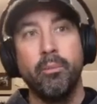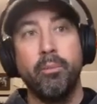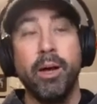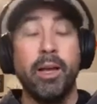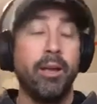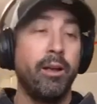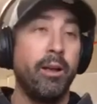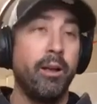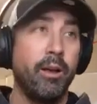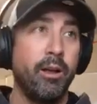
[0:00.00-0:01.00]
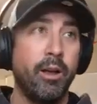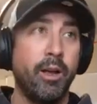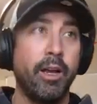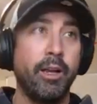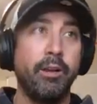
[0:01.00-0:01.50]
But
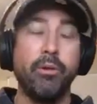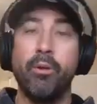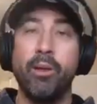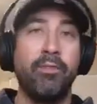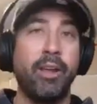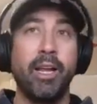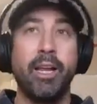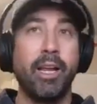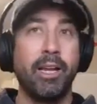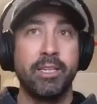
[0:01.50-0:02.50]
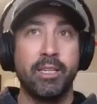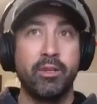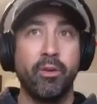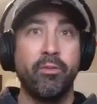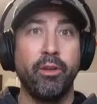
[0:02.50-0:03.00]
you don't have any access
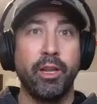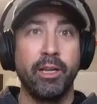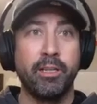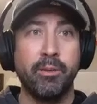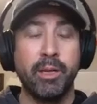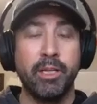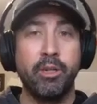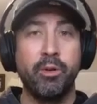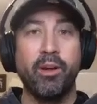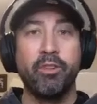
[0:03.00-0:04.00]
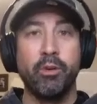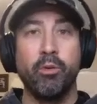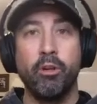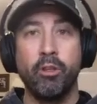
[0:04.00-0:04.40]
to affiliates. That means you have to do all the